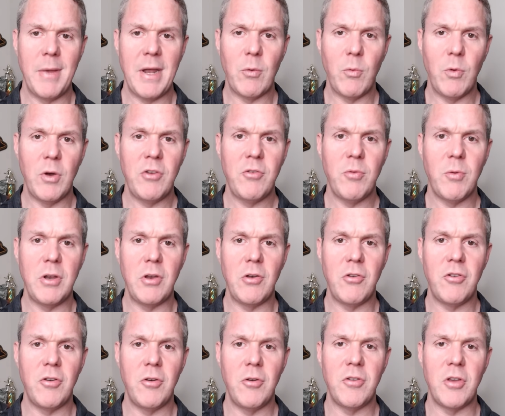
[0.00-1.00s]
matter which one you
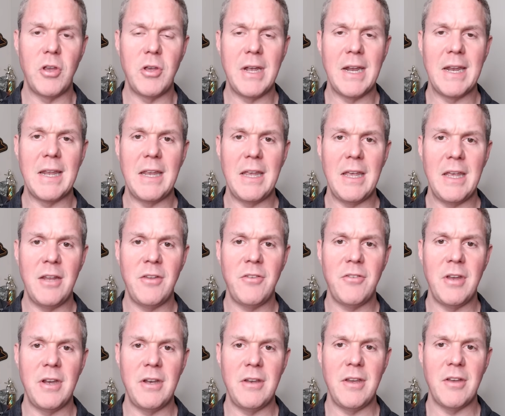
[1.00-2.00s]
choose, you get an
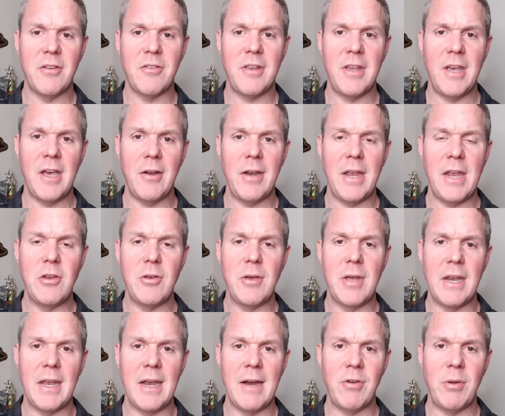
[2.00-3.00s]
instant discount and you
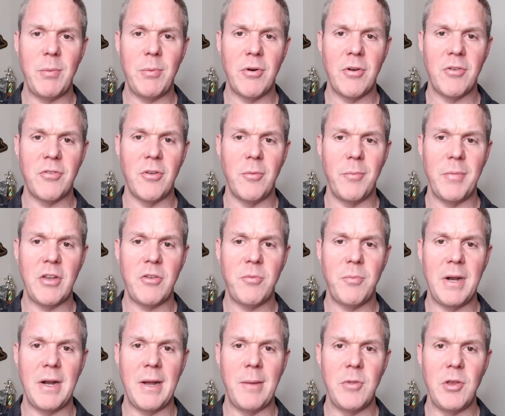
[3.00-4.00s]
get every personal
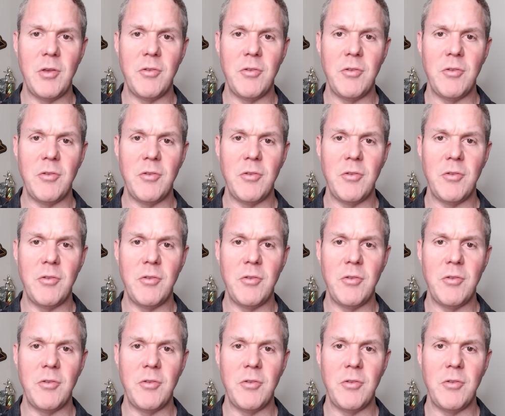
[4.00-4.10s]
best bet I'm